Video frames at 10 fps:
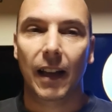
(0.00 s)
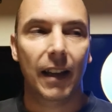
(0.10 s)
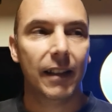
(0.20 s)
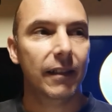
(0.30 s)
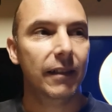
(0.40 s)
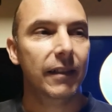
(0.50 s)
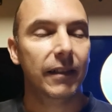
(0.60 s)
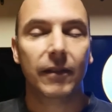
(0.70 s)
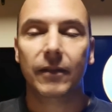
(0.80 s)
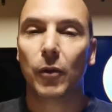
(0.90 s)
And
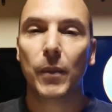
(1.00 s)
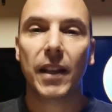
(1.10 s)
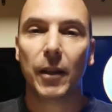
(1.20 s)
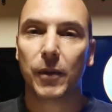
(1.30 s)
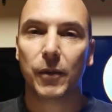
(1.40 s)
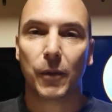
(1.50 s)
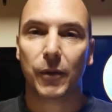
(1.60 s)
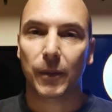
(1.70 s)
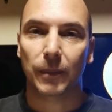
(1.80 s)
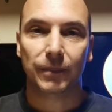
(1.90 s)
for me that was
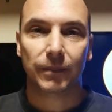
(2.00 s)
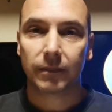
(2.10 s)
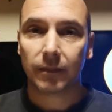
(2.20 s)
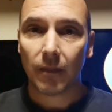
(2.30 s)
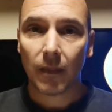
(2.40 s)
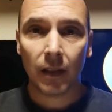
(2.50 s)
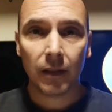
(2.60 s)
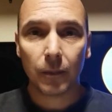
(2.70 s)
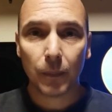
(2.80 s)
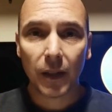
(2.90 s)
awesome.
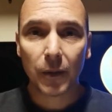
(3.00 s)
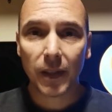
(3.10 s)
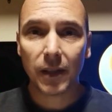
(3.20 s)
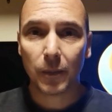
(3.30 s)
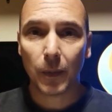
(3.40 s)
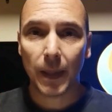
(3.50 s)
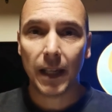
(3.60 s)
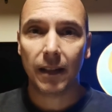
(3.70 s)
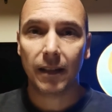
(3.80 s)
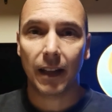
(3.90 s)
The biggest reason
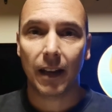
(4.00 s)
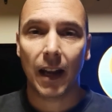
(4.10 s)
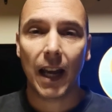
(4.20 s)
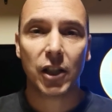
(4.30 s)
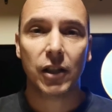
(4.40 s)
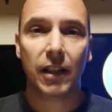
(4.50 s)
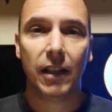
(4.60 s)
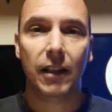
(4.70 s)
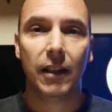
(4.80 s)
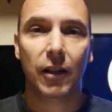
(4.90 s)
being that I
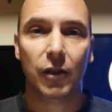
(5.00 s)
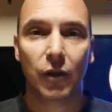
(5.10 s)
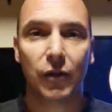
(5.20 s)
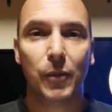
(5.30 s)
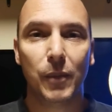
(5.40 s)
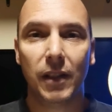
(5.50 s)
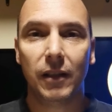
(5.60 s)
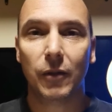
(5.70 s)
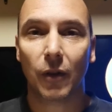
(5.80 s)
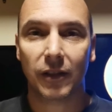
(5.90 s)
actually got to
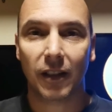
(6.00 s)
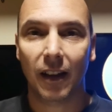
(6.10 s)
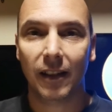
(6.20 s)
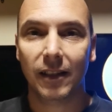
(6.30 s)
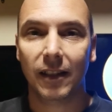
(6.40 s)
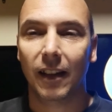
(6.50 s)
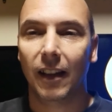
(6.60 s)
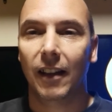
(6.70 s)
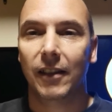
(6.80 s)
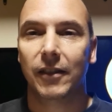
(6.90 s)
meet Grant Hind.
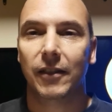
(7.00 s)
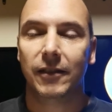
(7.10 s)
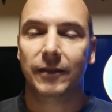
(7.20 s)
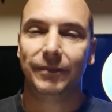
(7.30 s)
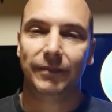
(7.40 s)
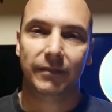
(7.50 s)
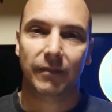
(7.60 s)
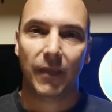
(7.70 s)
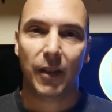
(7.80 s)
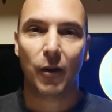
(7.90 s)
So
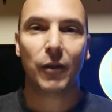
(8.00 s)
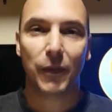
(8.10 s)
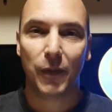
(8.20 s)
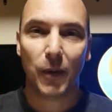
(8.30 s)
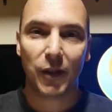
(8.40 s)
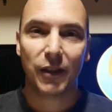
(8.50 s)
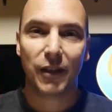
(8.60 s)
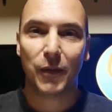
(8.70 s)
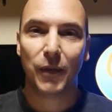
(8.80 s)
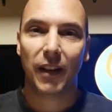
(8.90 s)
Grant, if you're watching
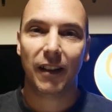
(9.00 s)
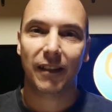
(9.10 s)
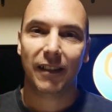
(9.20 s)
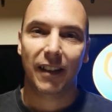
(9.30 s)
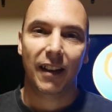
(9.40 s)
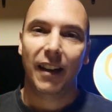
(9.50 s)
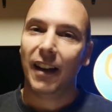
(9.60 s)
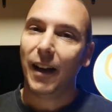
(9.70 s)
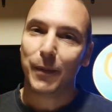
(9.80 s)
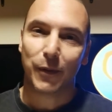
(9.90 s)
this video,
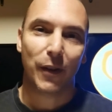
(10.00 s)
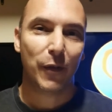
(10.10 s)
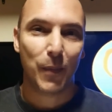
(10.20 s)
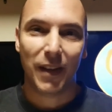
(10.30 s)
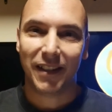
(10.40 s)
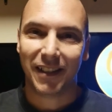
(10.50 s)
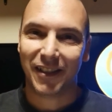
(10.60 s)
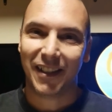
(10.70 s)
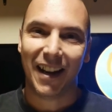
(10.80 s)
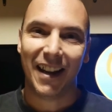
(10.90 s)
sorry for being
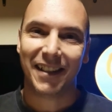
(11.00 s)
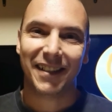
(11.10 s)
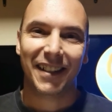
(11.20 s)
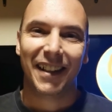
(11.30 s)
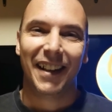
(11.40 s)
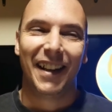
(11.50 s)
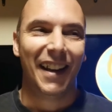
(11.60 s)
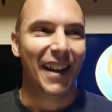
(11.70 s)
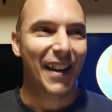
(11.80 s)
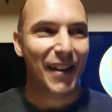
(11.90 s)
such an ass.
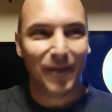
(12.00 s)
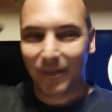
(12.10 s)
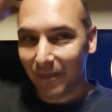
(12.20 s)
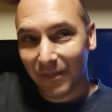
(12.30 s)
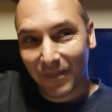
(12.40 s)
Um,